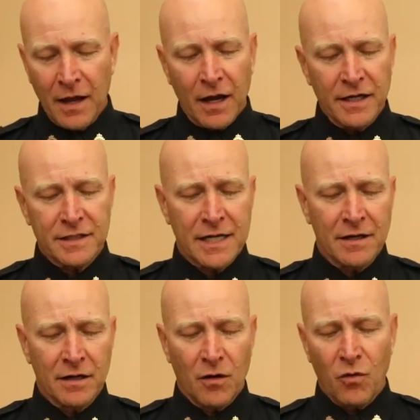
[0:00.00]
I
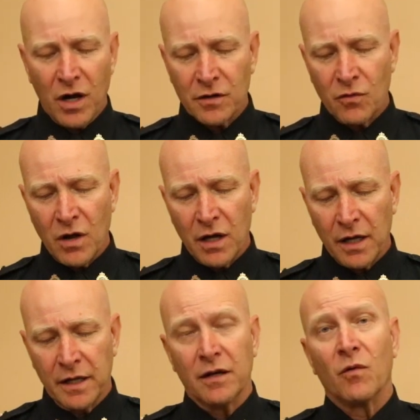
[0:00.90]
attended a water
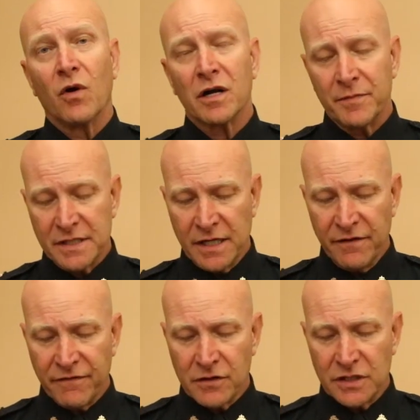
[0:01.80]
walk in Wanapateh
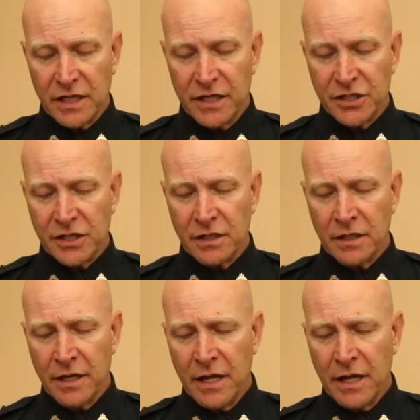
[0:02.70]
First Nation.